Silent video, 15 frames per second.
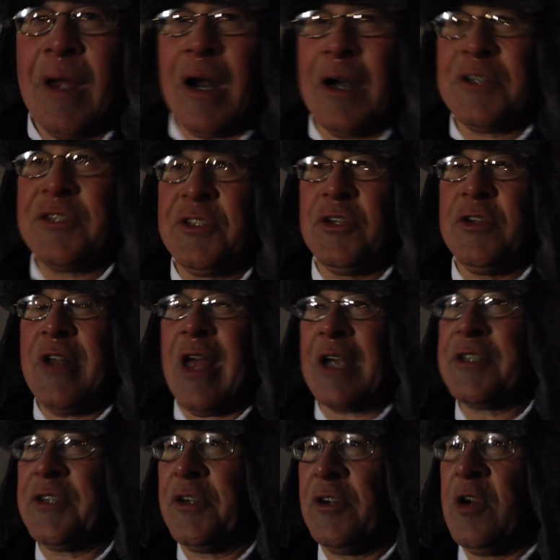Our student
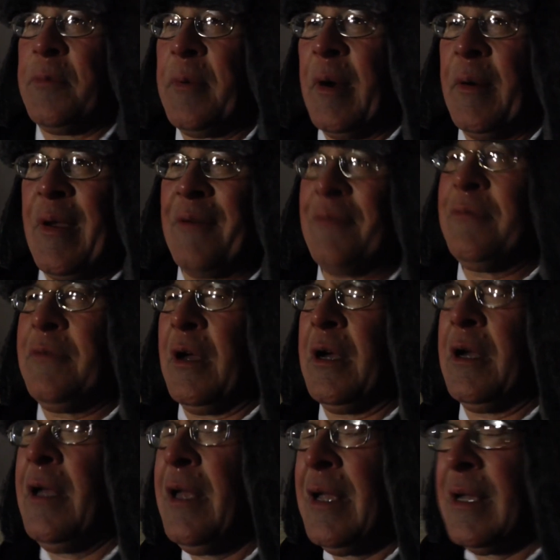action group, we have
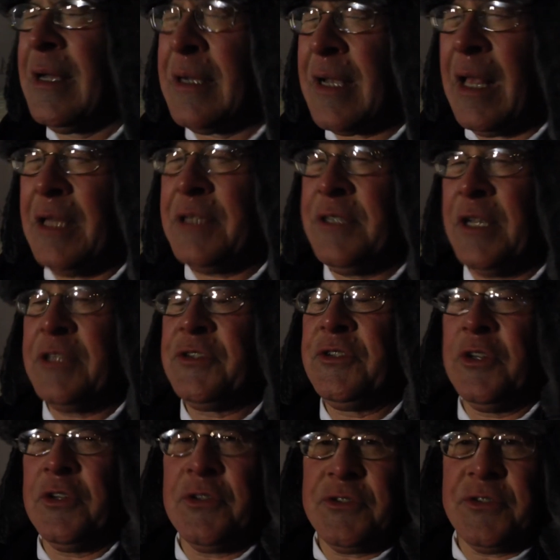young college-age
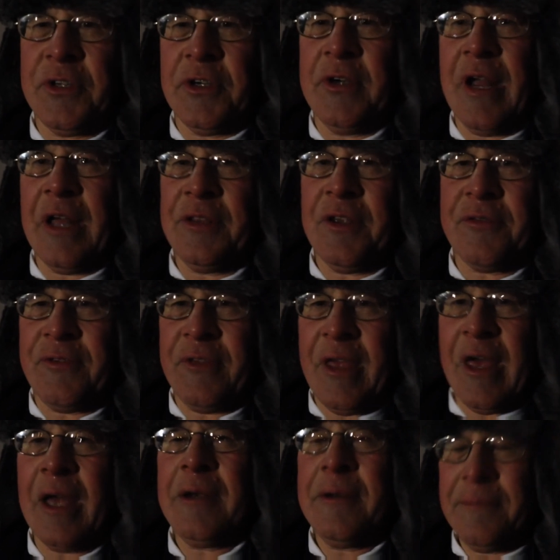students that are down there for that,